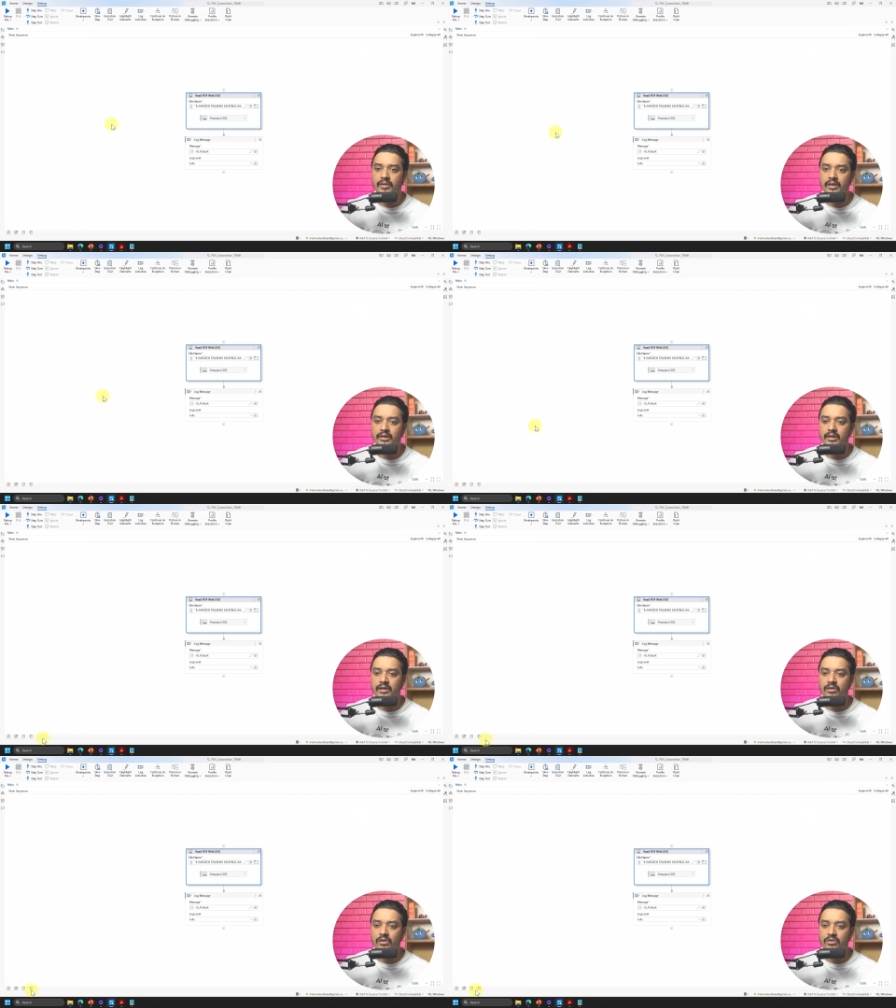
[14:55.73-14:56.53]
think
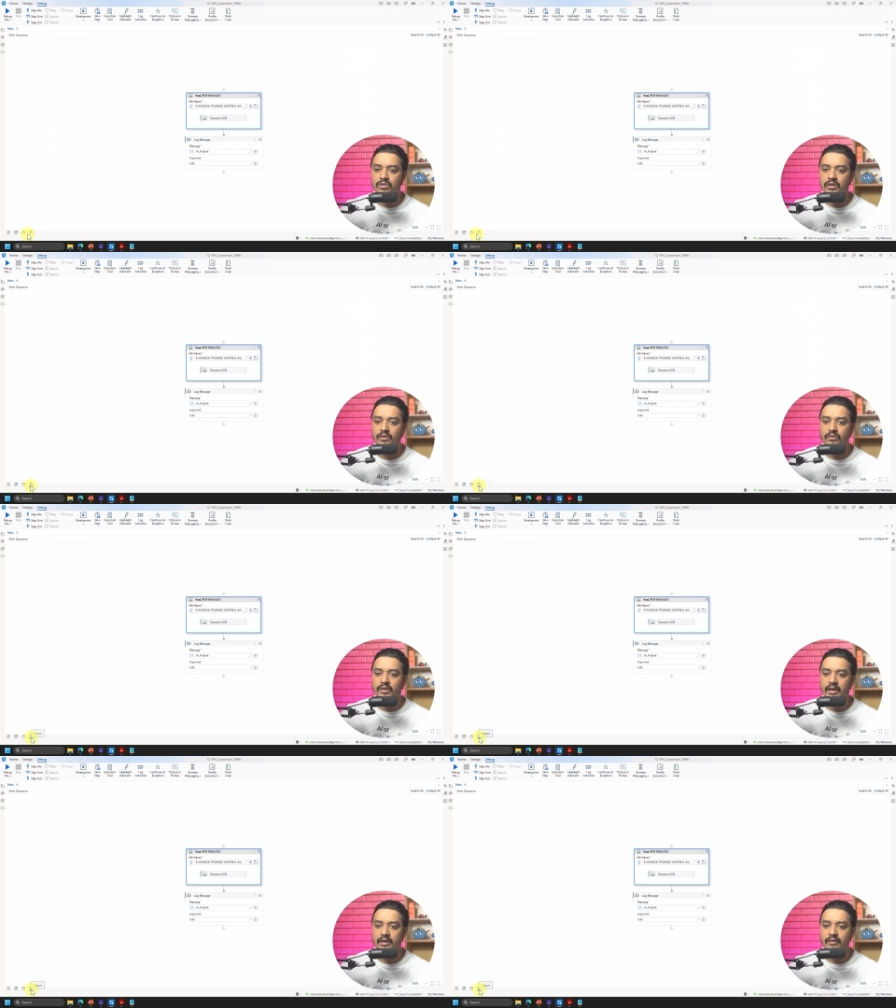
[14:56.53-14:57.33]
that also it
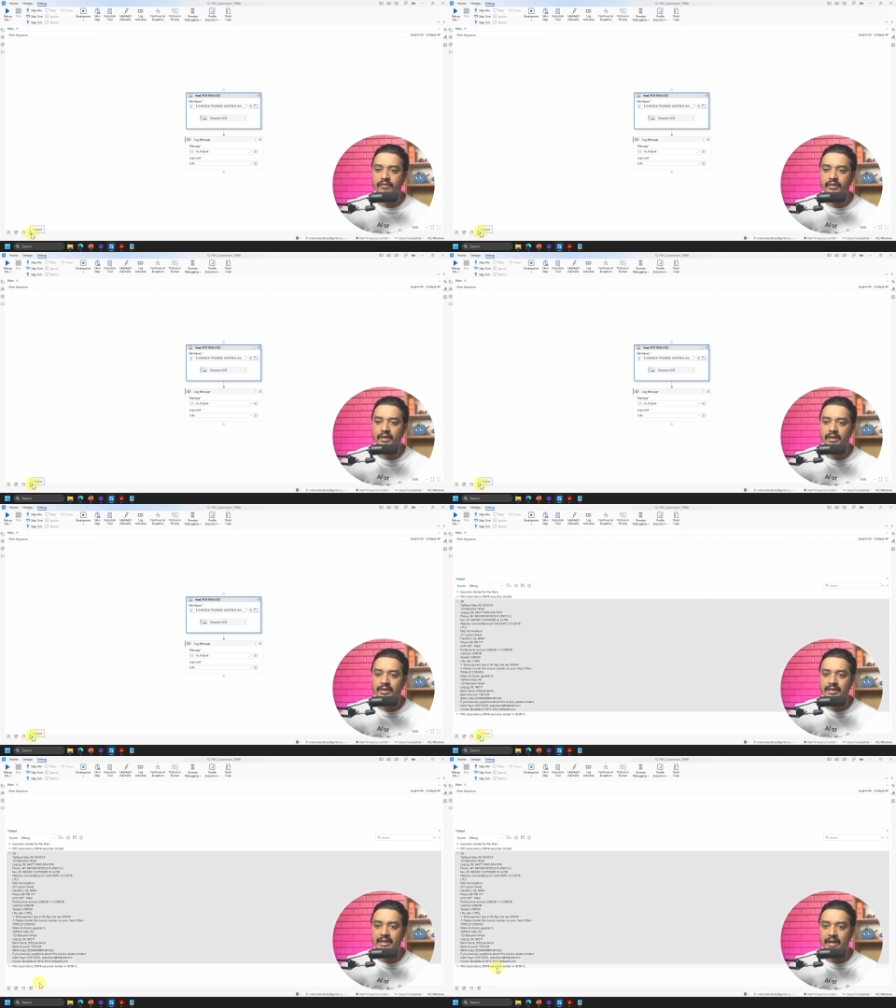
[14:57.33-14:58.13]
would have
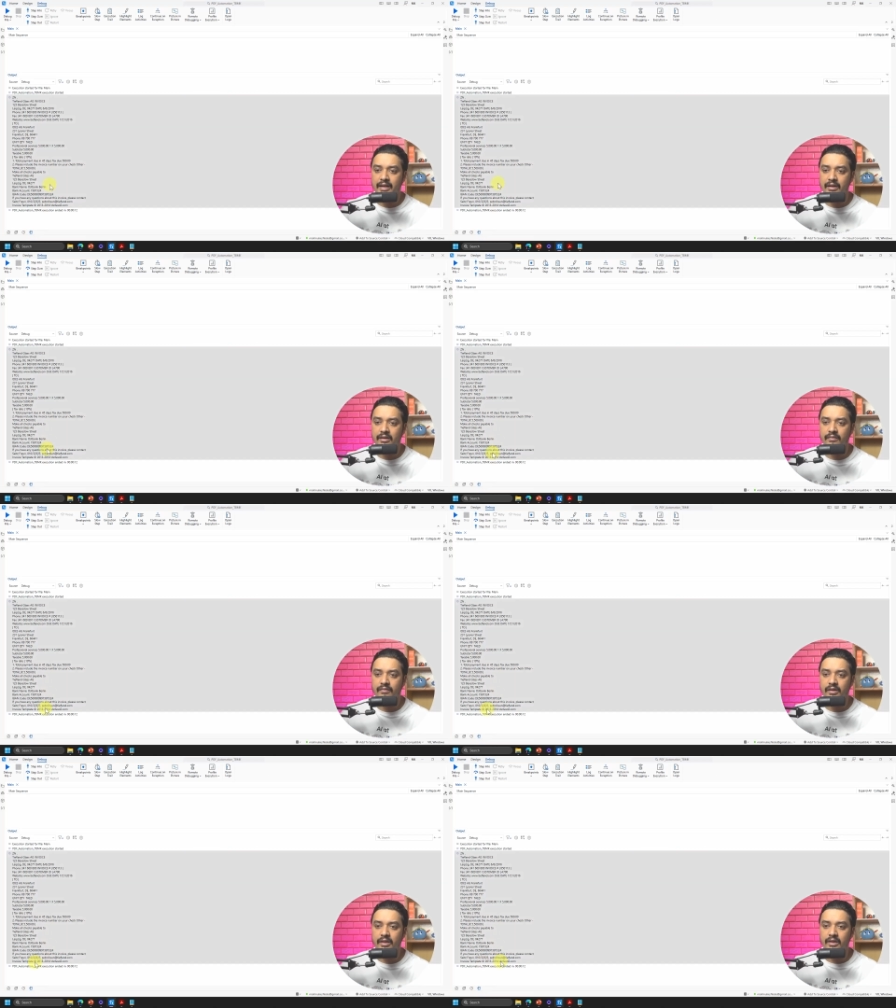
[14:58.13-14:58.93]
scanned.
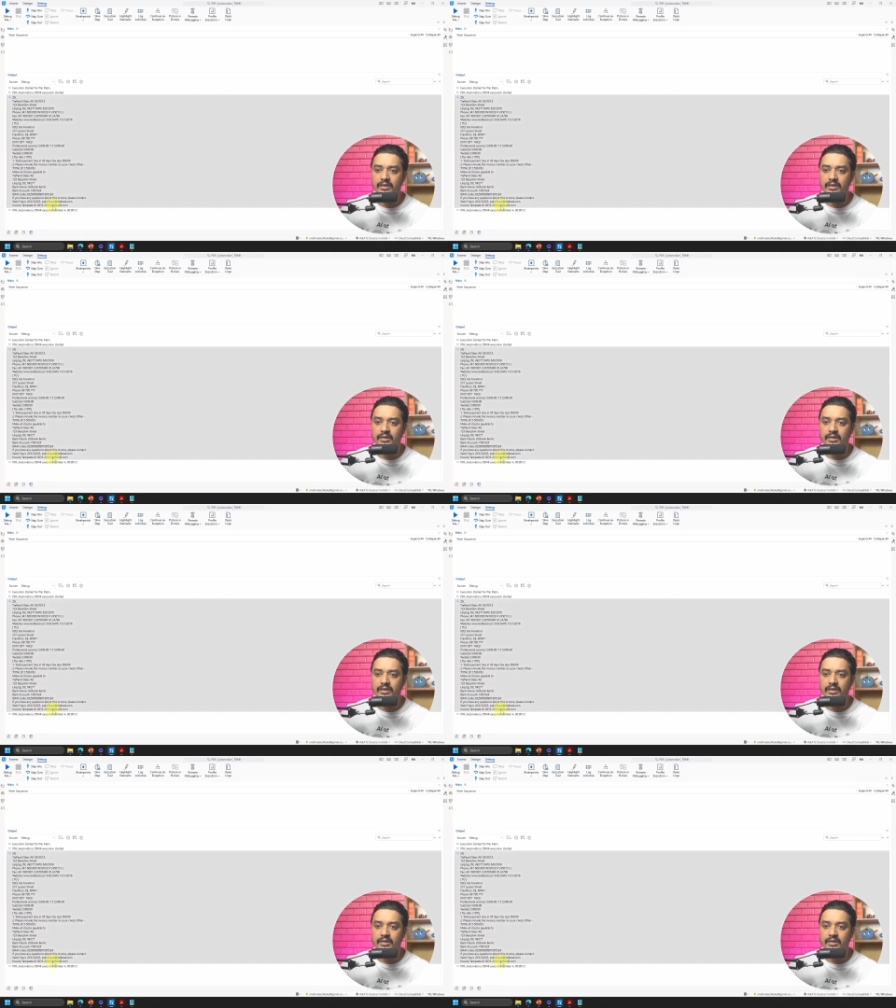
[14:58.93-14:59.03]
Here see,